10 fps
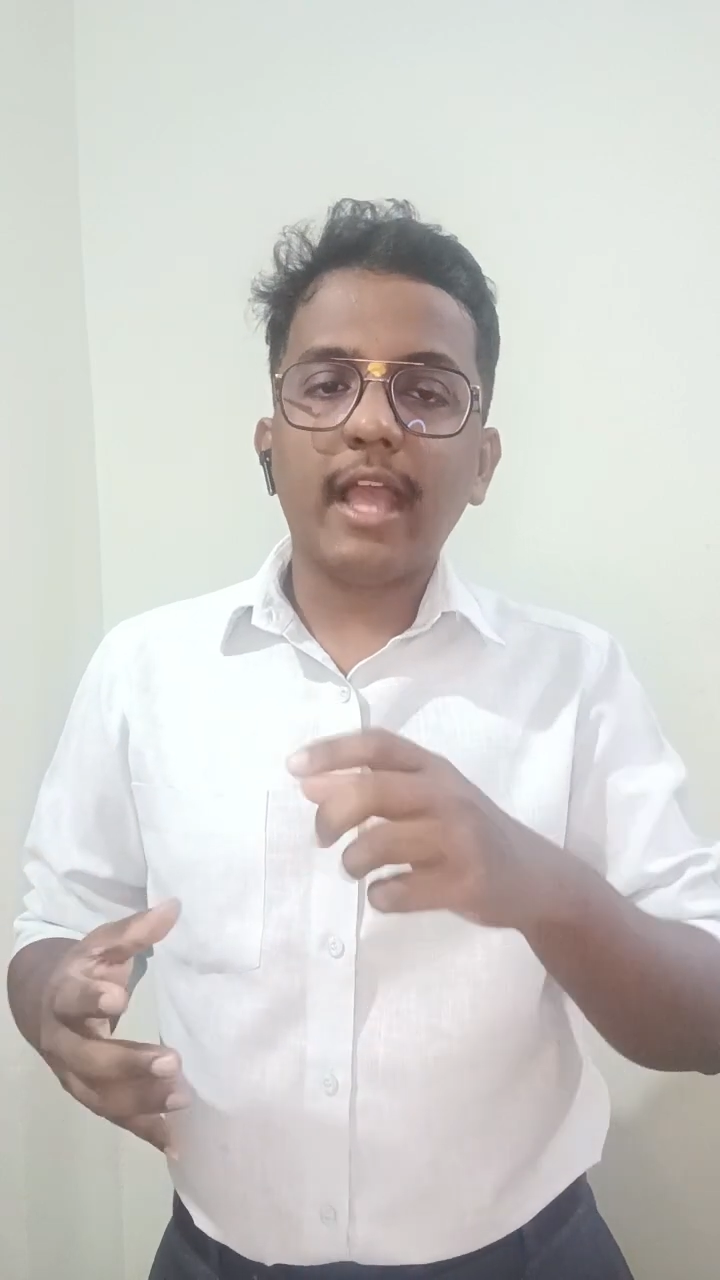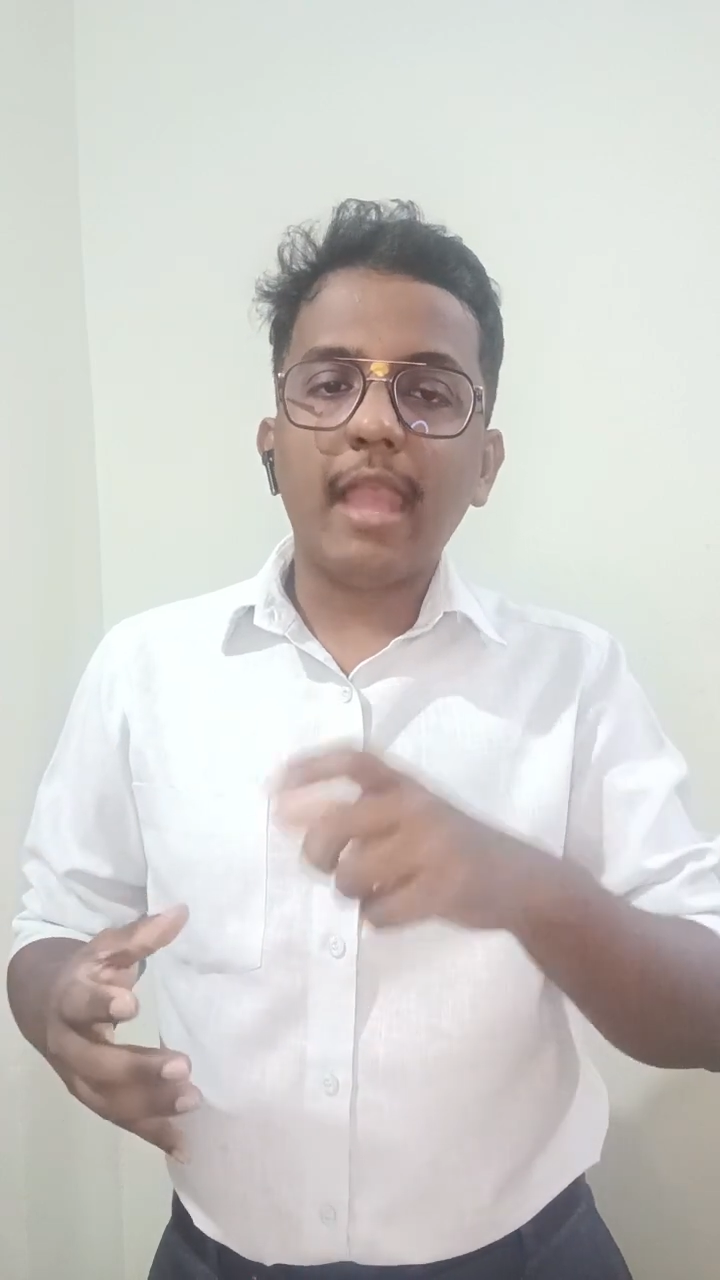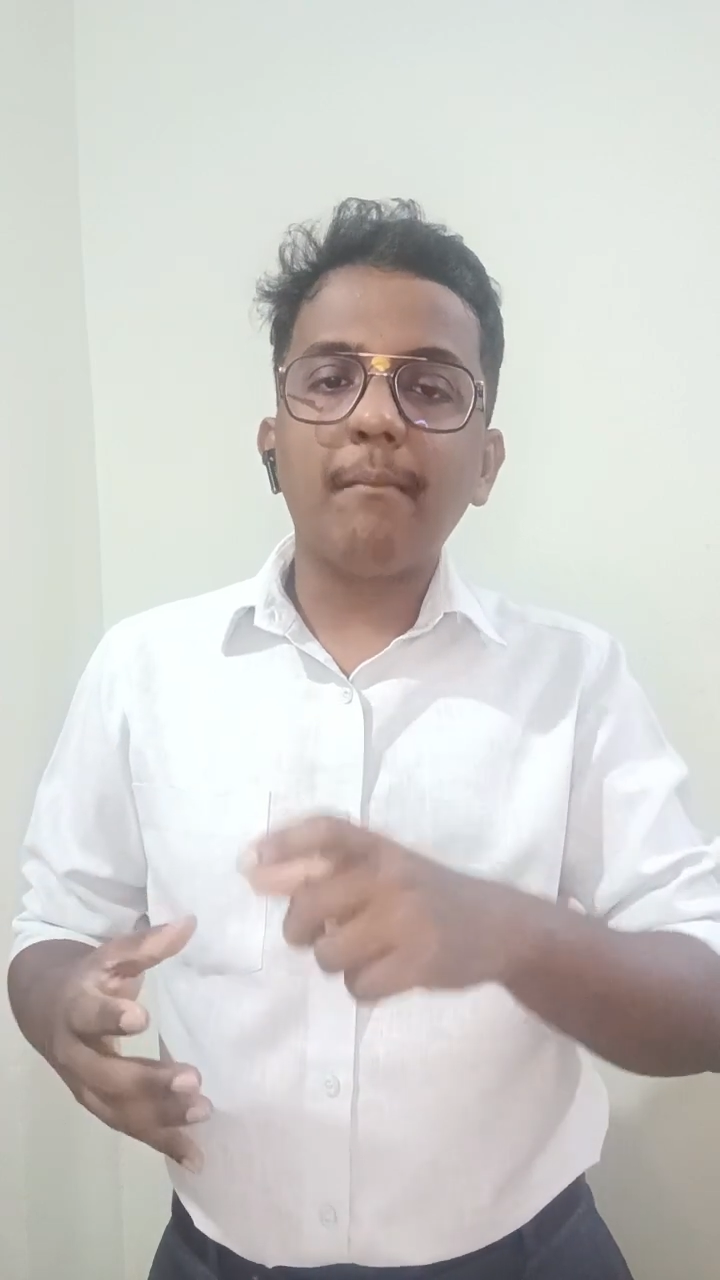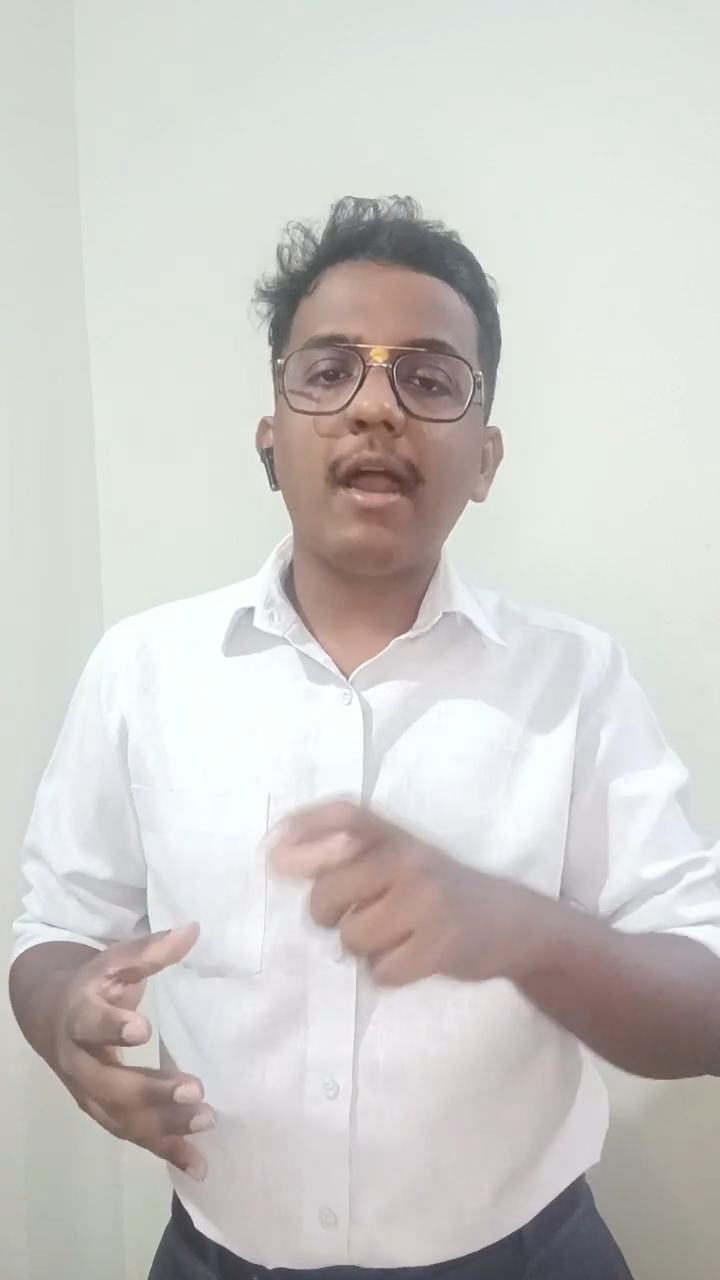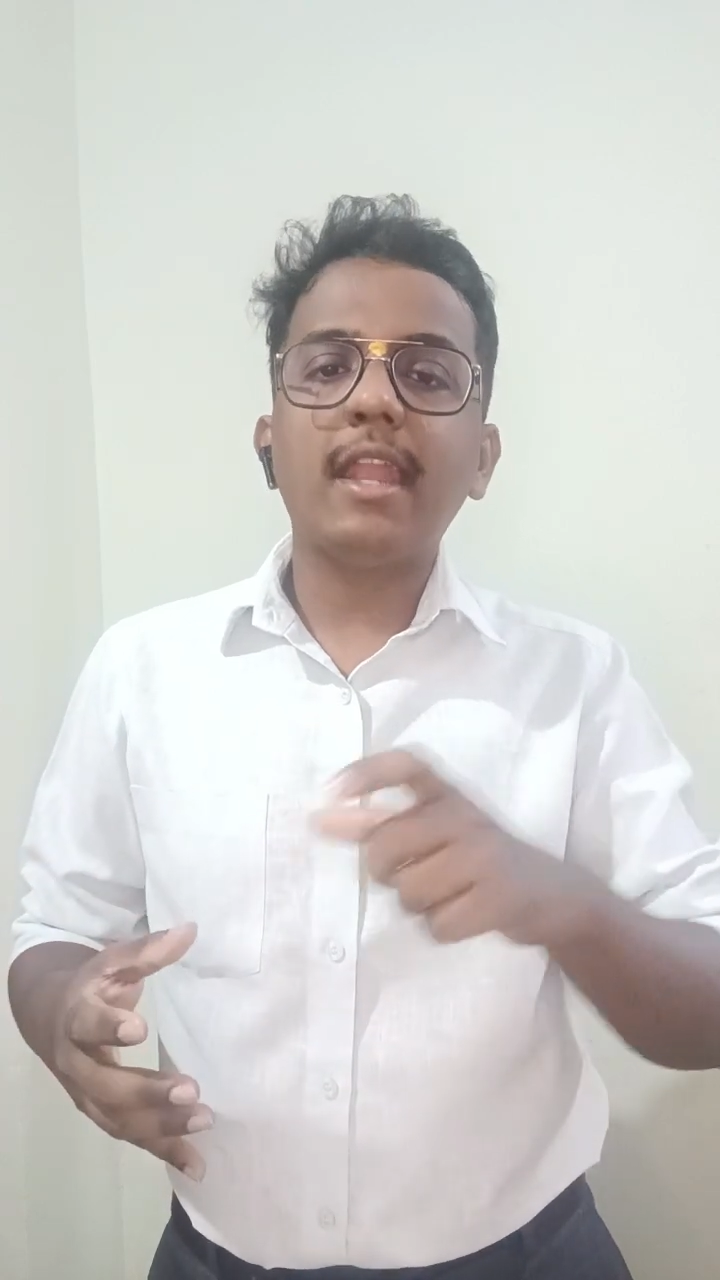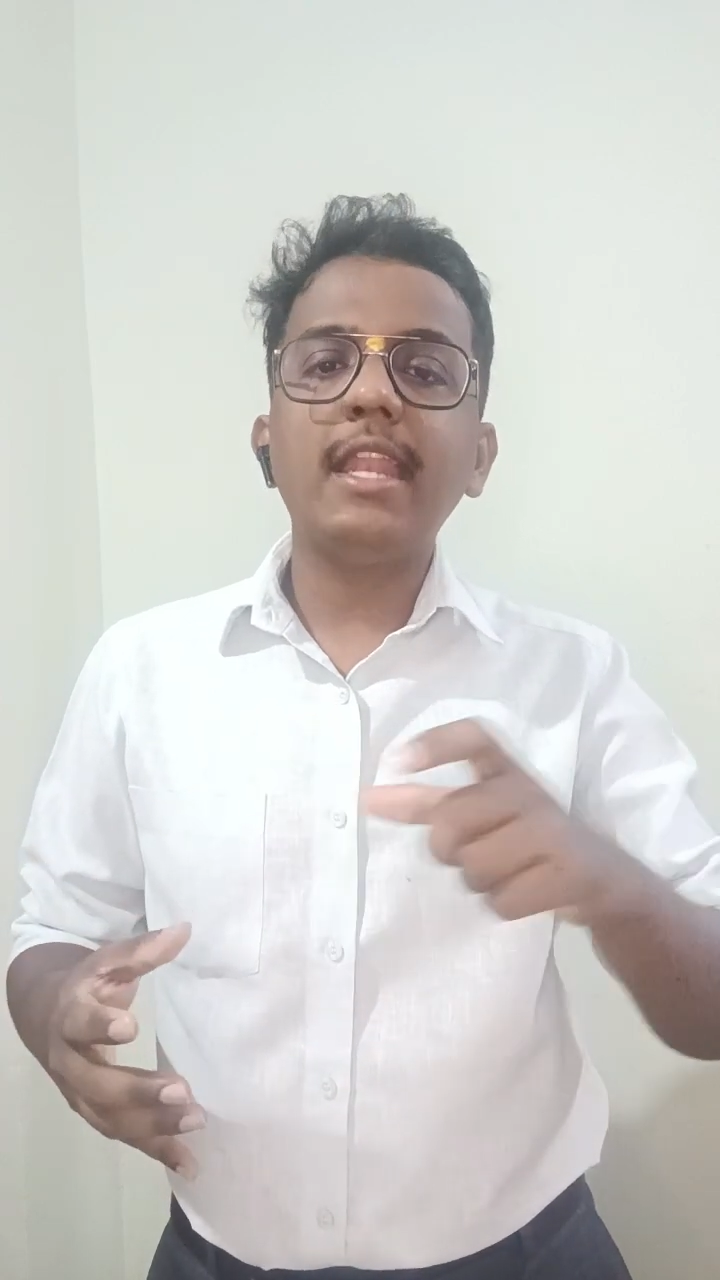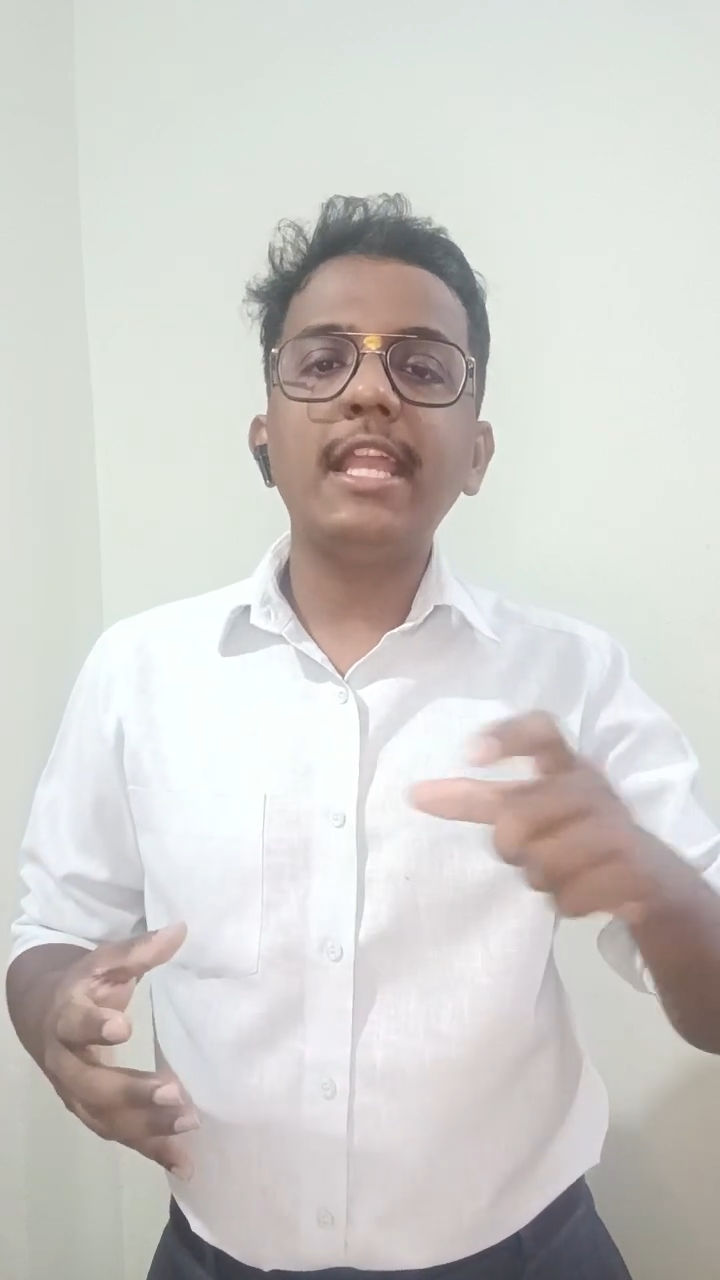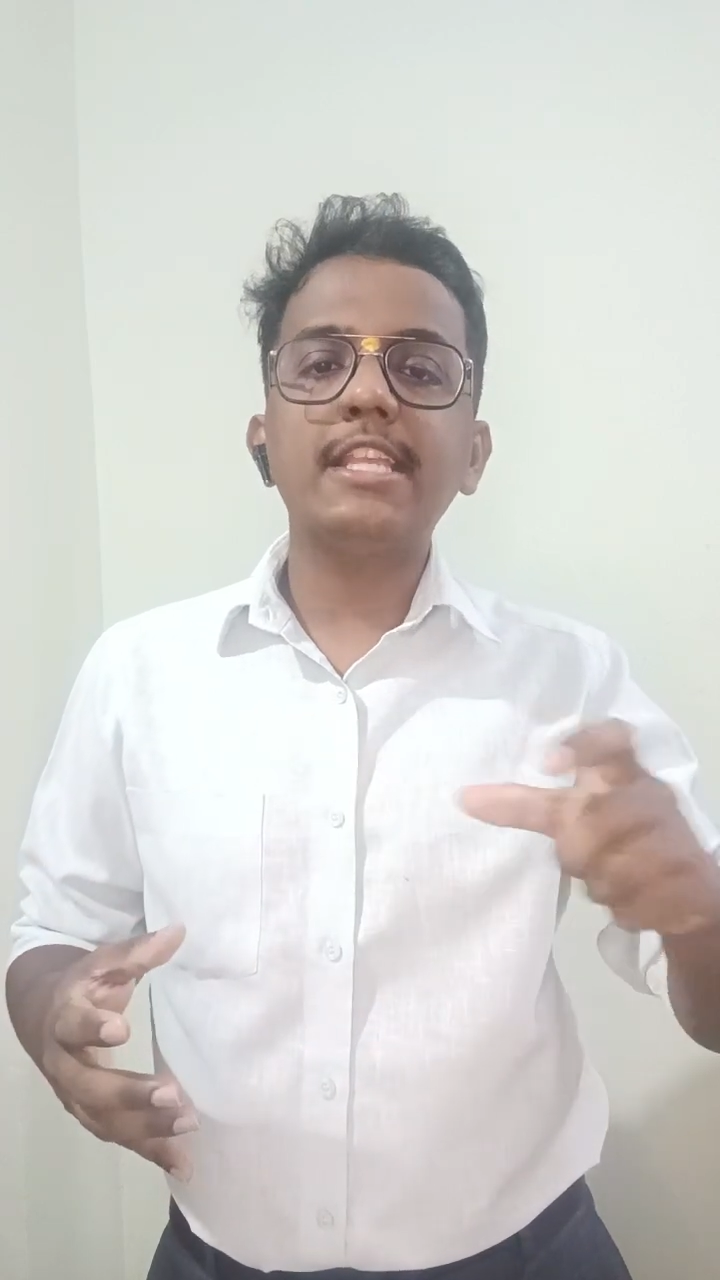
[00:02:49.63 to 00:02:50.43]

mRNA